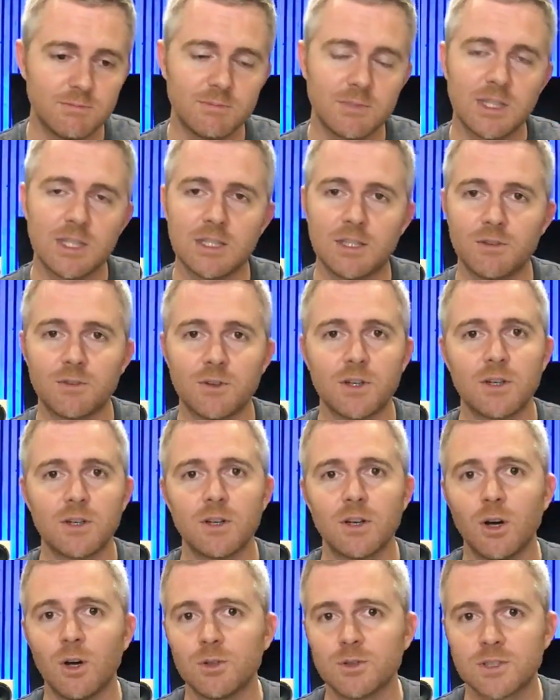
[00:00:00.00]
a different
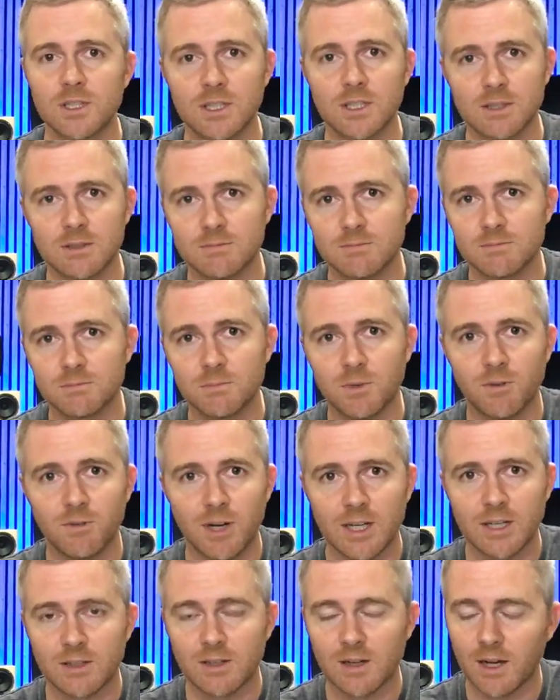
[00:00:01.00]
hosting
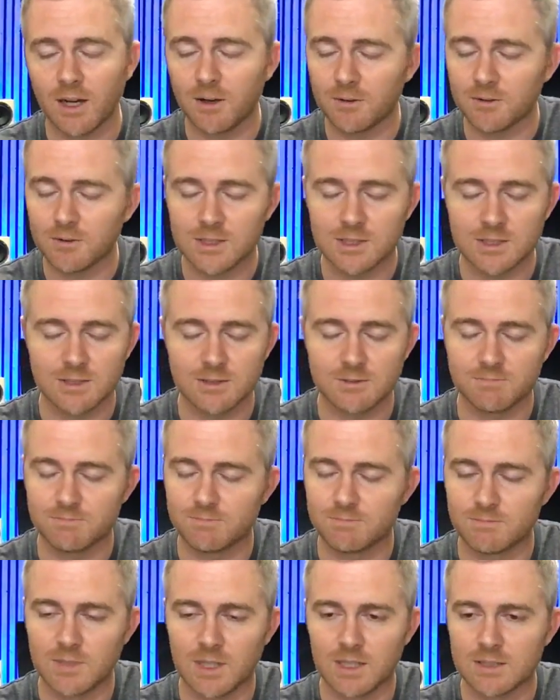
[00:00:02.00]
provider now, because
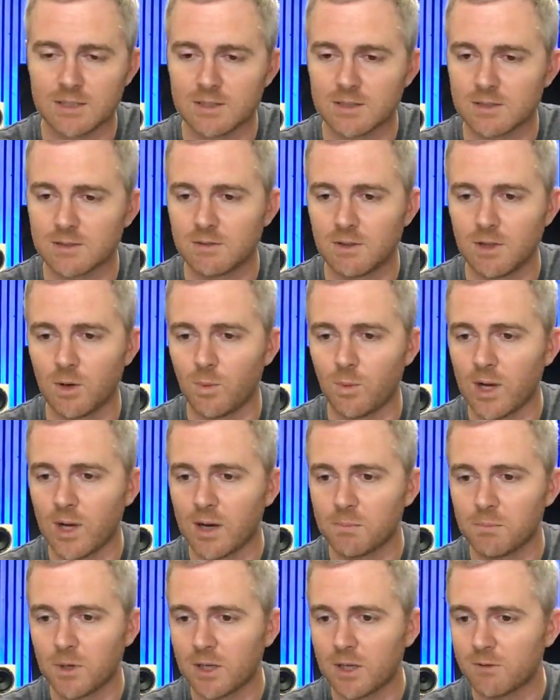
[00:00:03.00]
I just, no way
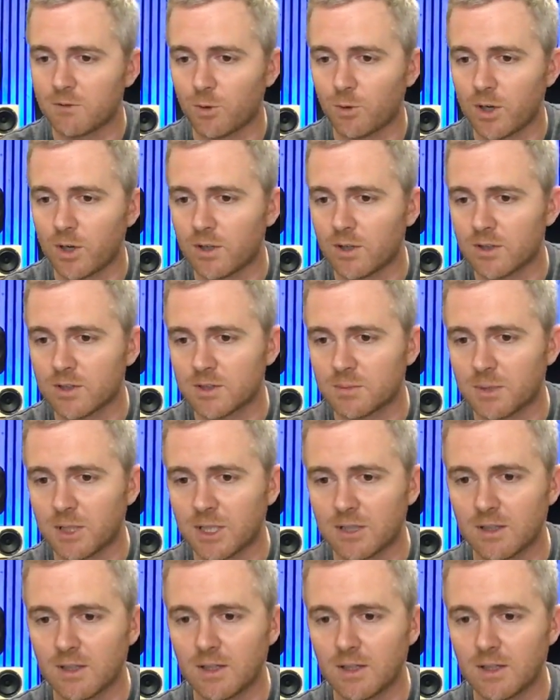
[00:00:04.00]
I'm paying four hundred dollars a month.